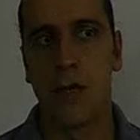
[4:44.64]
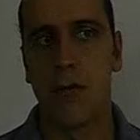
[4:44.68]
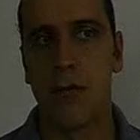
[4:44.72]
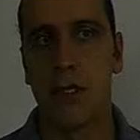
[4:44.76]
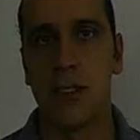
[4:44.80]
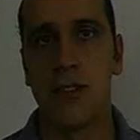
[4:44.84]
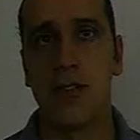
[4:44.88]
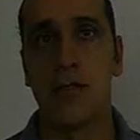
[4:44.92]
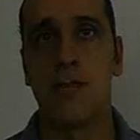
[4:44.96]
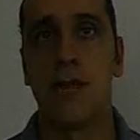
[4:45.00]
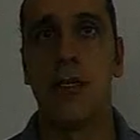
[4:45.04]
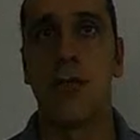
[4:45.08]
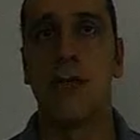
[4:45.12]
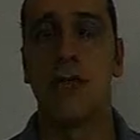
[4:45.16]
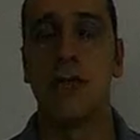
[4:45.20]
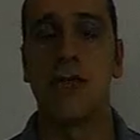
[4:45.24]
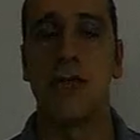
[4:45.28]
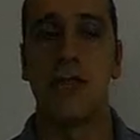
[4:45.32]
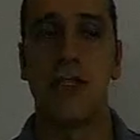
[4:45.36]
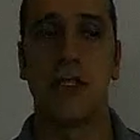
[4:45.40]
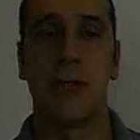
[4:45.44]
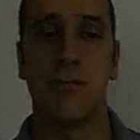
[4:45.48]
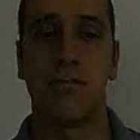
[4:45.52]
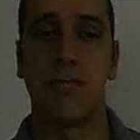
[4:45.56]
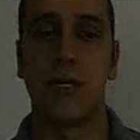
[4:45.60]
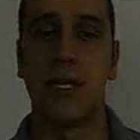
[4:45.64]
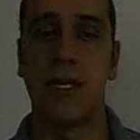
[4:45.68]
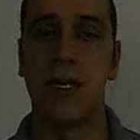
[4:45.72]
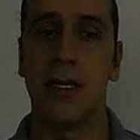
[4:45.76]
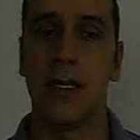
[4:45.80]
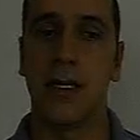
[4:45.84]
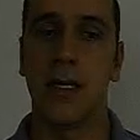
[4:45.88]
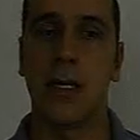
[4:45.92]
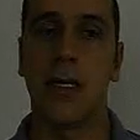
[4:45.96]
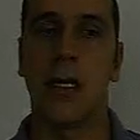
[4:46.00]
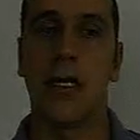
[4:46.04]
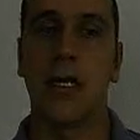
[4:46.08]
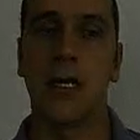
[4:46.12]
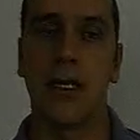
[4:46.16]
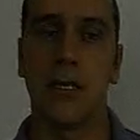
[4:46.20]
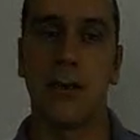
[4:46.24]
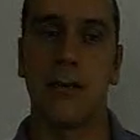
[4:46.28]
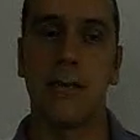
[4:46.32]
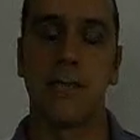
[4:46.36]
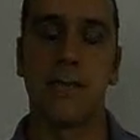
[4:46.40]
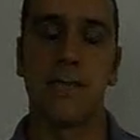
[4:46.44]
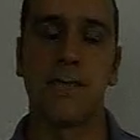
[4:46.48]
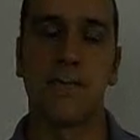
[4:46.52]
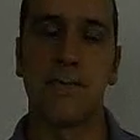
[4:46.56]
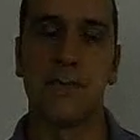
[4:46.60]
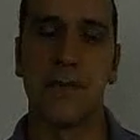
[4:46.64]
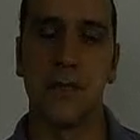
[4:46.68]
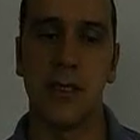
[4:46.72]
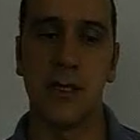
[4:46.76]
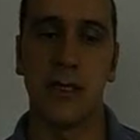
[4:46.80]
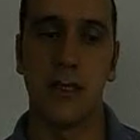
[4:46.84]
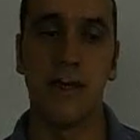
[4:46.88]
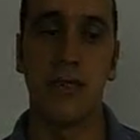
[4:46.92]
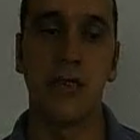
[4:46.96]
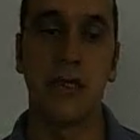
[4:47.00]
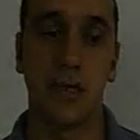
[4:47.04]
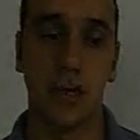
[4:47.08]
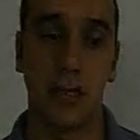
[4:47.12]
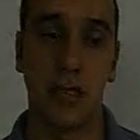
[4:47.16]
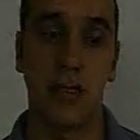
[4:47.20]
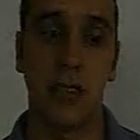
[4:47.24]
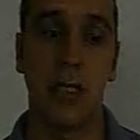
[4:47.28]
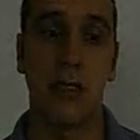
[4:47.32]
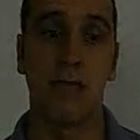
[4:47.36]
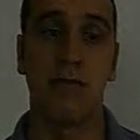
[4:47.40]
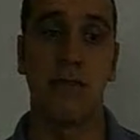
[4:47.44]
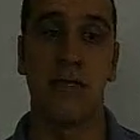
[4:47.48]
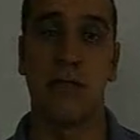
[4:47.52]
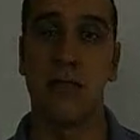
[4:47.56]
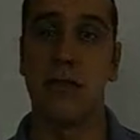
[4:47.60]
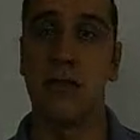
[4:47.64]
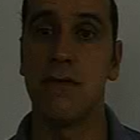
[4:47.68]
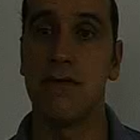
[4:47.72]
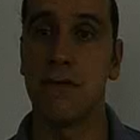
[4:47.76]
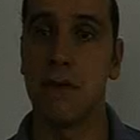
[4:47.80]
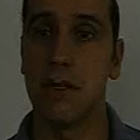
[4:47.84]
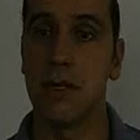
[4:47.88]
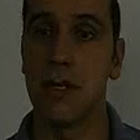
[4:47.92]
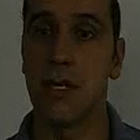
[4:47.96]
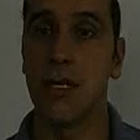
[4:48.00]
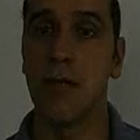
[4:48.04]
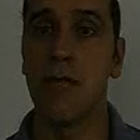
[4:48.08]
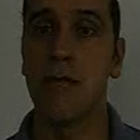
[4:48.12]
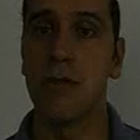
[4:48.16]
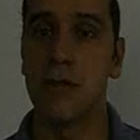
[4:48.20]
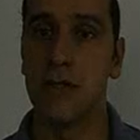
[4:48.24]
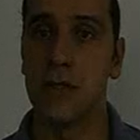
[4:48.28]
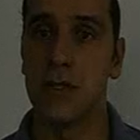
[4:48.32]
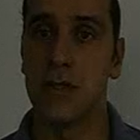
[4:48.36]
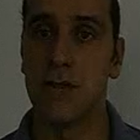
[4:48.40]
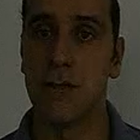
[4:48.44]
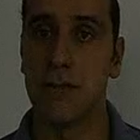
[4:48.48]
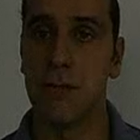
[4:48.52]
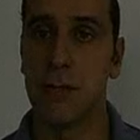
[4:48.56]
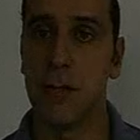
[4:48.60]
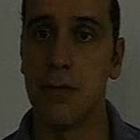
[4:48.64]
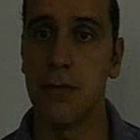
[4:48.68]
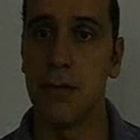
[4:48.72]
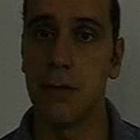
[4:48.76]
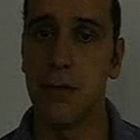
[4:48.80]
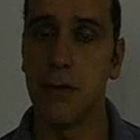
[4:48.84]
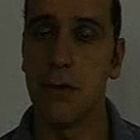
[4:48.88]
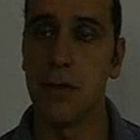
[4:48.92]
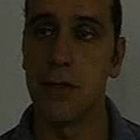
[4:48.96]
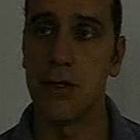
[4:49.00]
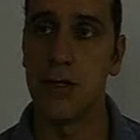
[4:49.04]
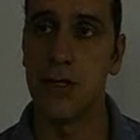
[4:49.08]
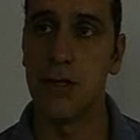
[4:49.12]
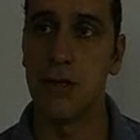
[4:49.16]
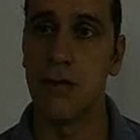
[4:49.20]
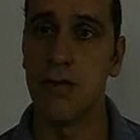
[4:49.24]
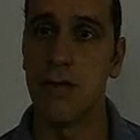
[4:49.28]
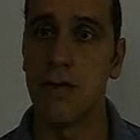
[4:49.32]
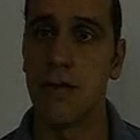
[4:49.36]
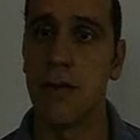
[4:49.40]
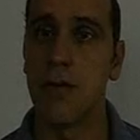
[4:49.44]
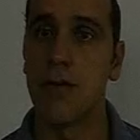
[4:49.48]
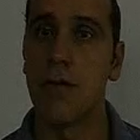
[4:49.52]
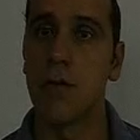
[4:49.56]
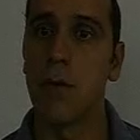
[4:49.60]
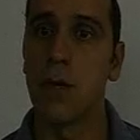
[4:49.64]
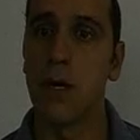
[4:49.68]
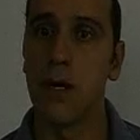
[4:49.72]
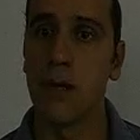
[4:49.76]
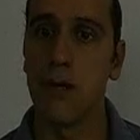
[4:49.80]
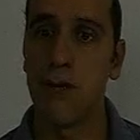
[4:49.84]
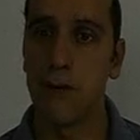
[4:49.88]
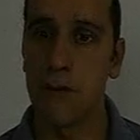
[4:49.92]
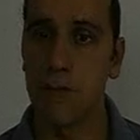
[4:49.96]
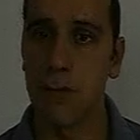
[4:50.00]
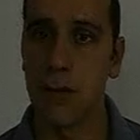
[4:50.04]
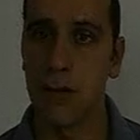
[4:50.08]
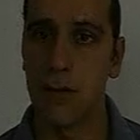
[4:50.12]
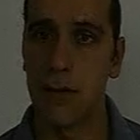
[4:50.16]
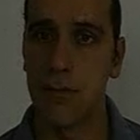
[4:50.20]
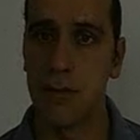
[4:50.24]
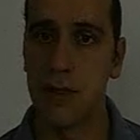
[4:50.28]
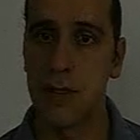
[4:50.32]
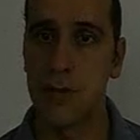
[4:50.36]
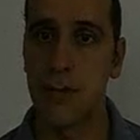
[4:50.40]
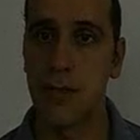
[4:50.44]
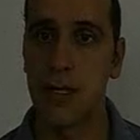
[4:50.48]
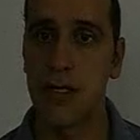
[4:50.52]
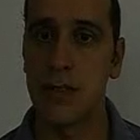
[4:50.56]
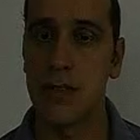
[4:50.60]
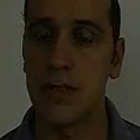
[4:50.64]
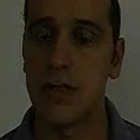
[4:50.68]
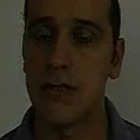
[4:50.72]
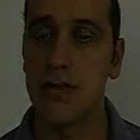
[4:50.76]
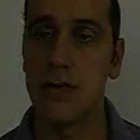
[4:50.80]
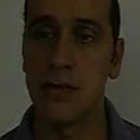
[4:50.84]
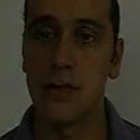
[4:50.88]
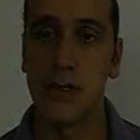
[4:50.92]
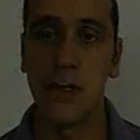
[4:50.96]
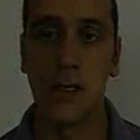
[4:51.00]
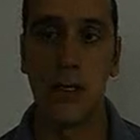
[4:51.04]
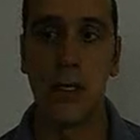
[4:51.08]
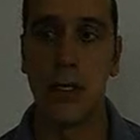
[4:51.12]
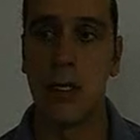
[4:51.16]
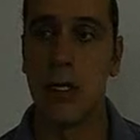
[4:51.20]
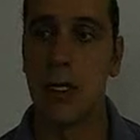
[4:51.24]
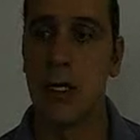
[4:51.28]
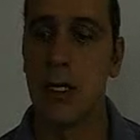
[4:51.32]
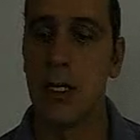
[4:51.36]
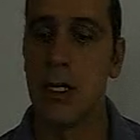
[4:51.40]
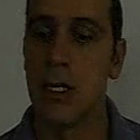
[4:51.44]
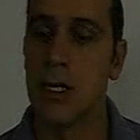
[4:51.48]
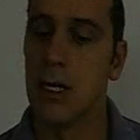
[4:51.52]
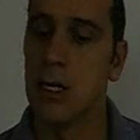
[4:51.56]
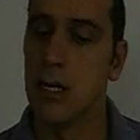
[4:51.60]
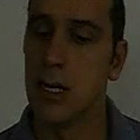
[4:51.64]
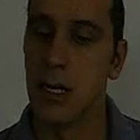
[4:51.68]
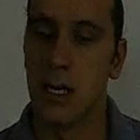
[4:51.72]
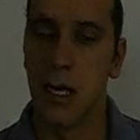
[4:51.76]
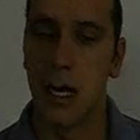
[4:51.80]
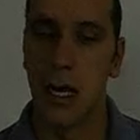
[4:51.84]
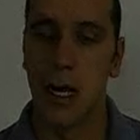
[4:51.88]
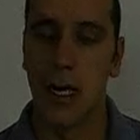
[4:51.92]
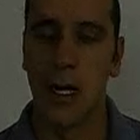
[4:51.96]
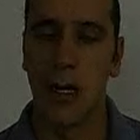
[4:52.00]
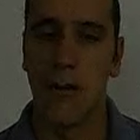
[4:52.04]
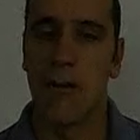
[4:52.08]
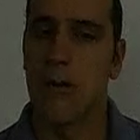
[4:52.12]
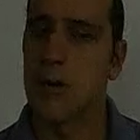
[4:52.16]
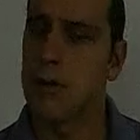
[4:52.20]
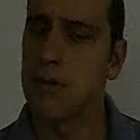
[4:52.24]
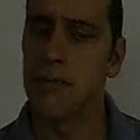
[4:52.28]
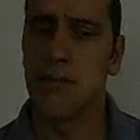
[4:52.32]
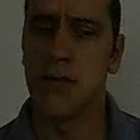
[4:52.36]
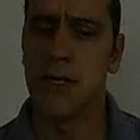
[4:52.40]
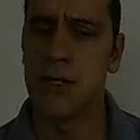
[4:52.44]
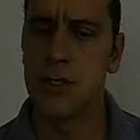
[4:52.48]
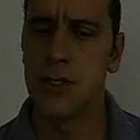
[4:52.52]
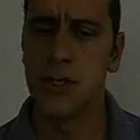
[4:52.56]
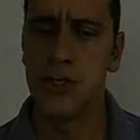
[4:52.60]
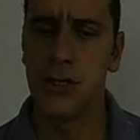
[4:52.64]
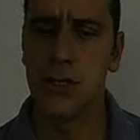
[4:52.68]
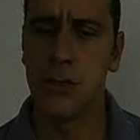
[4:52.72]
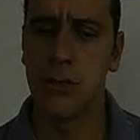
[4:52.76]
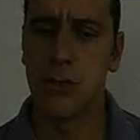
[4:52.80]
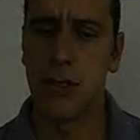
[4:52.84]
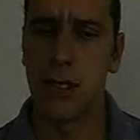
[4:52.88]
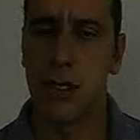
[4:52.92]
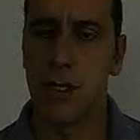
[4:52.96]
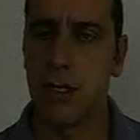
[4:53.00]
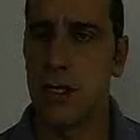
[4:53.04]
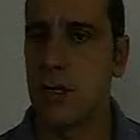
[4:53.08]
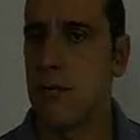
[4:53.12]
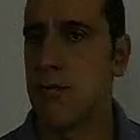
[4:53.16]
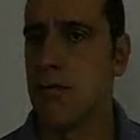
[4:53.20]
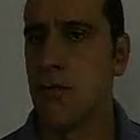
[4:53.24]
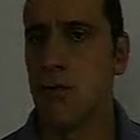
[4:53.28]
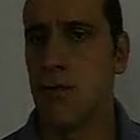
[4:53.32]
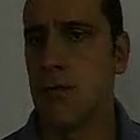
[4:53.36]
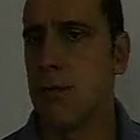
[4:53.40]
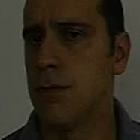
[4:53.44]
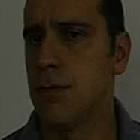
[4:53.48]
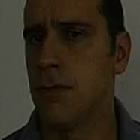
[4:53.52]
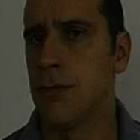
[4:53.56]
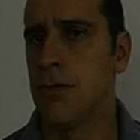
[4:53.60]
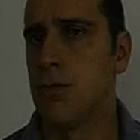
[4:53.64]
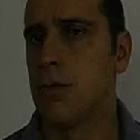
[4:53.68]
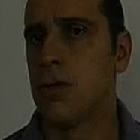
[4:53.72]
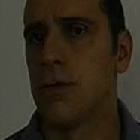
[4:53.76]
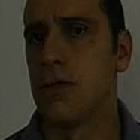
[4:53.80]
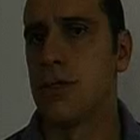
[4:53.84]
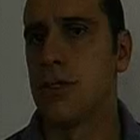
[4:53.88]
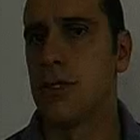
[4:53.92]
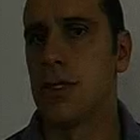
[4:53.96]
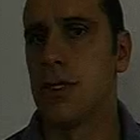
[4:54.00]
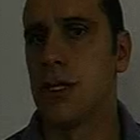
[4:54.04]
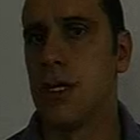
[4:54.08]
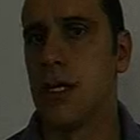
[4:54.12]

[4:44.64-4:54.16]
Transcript: need to be able to speak, even sometimes in different languages for people who are still far away from our perspectives. But I'm pretty sure we can get more people on board.